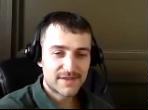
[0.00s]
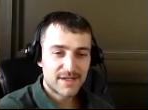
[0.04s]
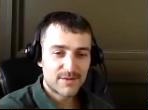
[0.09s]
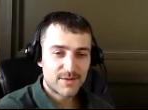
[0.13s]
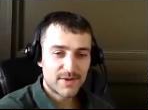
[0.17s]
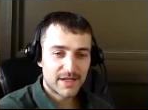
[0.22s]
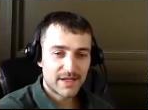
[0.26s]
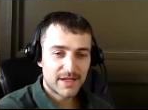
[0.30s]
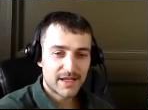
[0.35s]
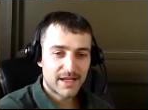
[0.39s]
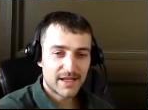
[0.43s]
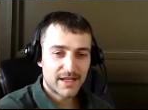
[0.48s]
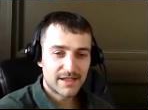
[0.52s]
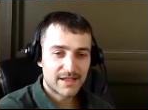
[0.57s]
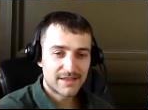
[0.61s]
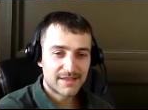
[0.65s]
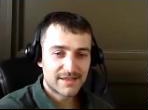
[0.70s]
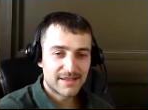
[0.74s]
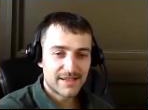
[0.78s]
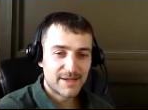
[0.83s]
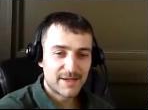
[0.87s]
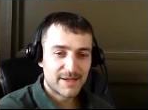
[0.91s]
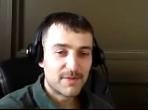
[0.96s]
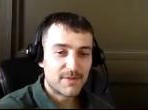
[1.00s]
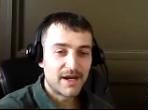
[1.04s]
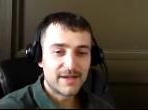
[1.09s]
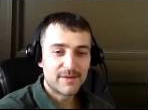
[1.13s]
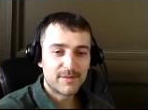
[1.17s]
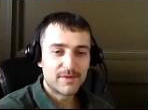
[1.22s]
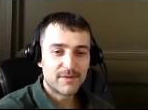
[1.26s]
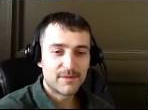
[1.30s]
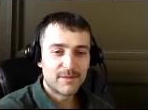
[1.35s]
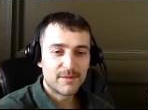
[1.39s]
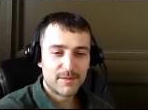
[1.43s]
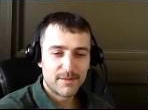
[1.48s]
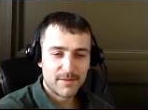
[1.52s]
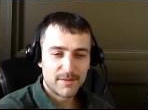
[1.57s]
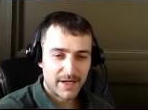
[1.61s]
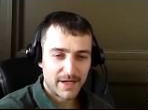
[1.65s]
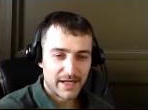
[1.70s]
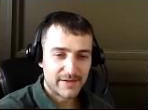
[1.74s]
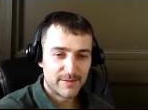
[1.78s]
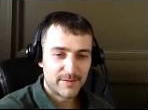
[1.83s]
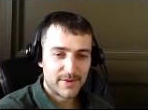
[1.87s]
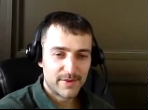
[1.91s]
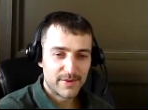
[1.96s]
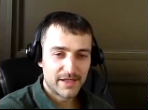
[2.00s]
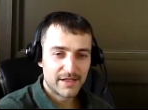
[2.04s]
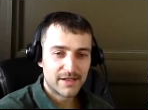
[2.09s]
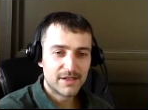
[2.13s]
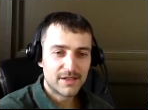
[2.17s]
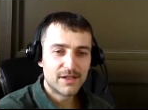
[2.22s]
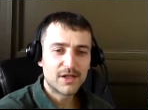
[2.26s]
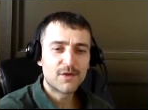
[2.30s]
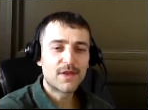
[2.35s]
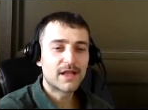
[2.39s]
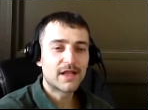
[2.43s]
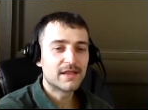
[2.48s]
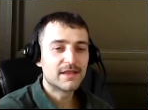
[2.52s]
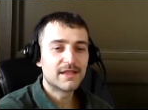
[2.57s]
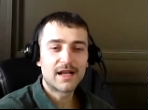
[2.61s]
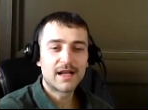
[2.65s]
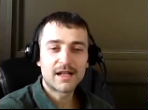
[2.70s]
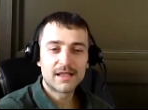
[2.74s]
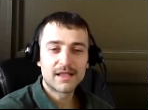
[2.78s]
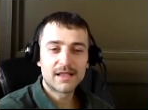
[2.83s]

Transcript: Day weekend? It might have been. No, that not